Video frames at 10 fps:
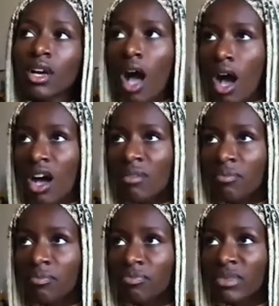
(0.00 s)

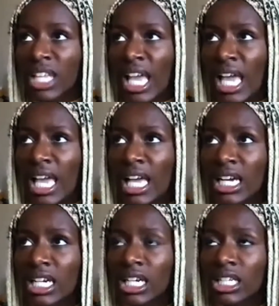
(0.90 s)
Um,
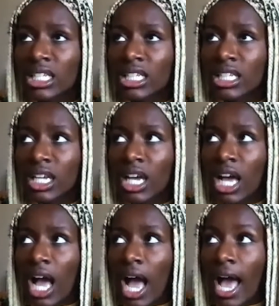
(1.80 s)
and
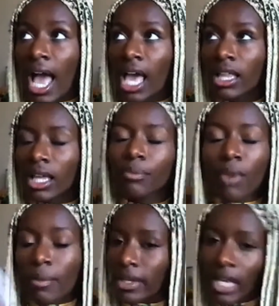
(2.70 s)
I like
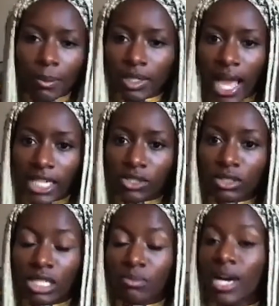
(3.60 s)
brought my camera
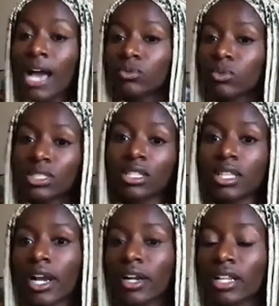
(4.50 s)
naturally, but I wasn't
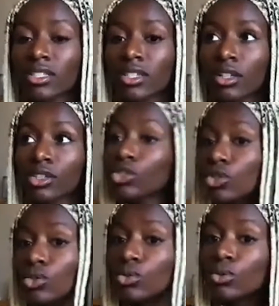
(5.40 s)
there necessarily
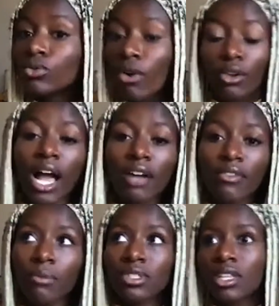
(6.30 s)
to photograph.
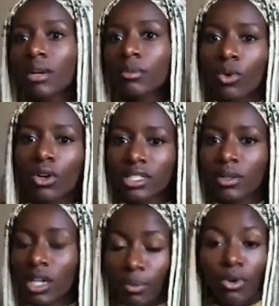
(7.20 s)
I was there more as like
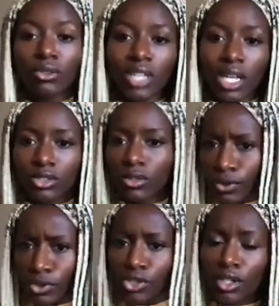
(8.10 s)
a protester for
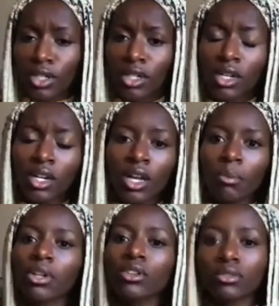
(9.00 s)
sure.
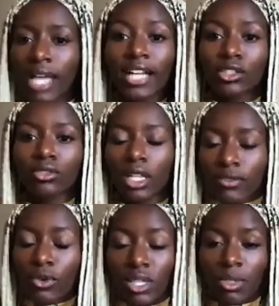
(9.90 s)
But naturally, like of
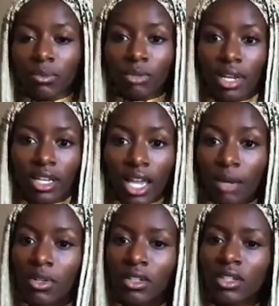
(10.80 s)
course I'm gonna bring my
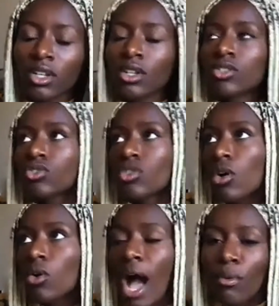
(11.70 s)
camera.
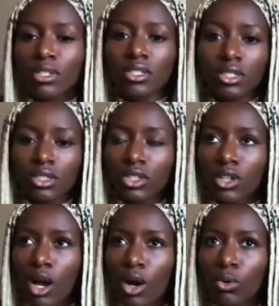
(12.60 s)
So I was, you
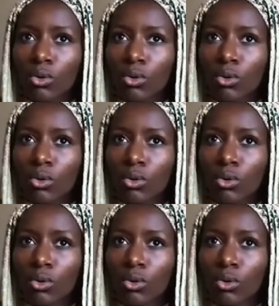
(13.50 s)
know,